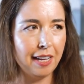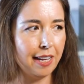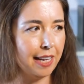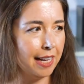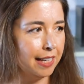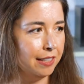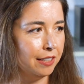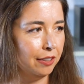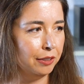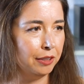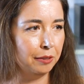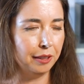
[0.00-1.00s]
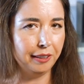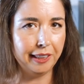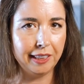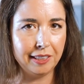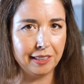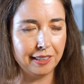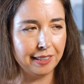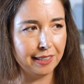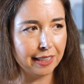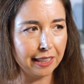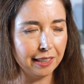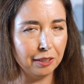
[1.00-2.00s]
and also a link to the
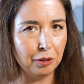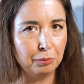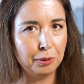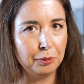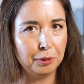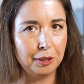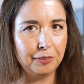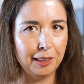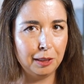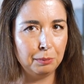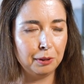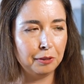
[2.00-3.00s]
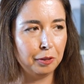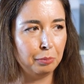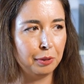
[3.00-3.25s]
SEA Homeschoolers Facebook group,